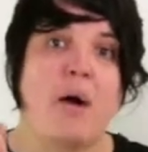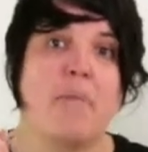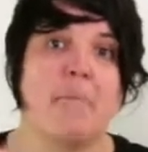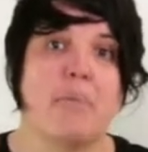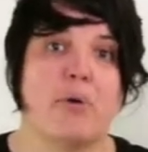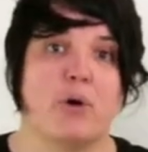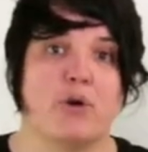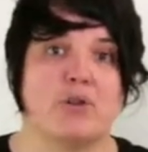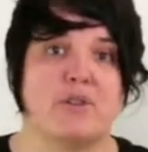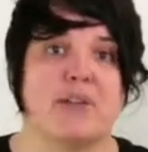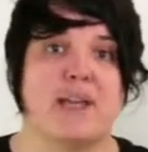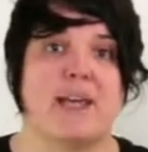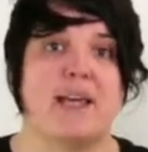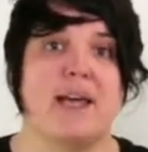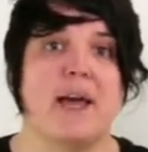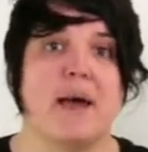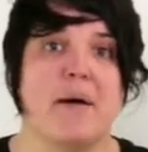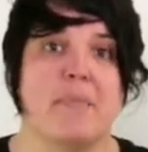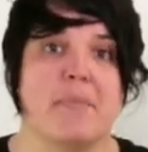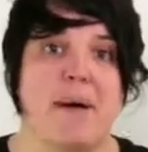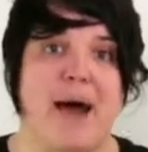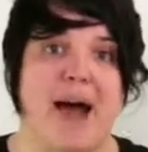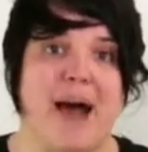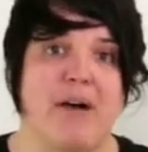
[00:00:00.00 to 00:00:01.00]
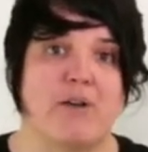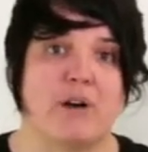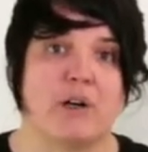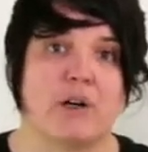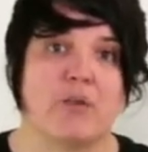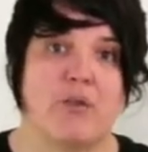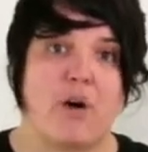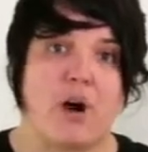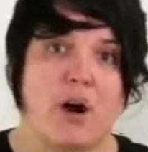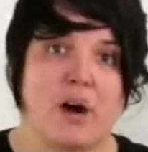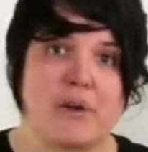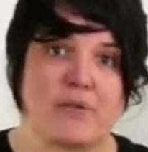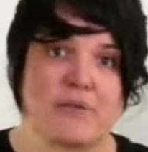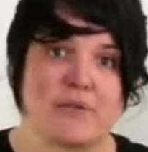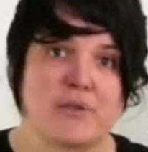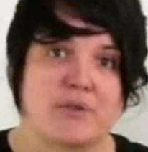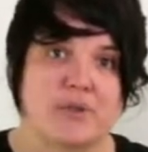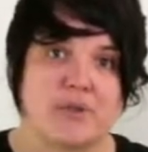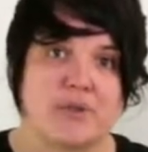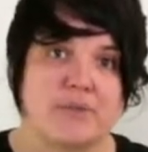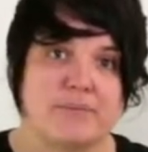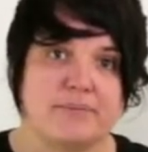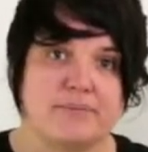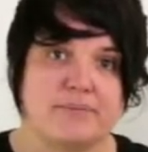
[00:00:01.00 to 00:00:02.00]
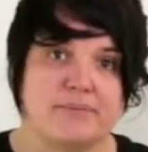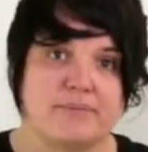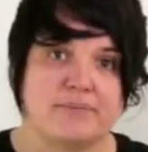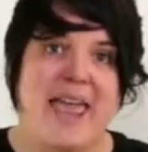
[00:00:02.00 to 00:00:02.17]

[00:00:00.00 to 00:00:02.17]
body paragraphs.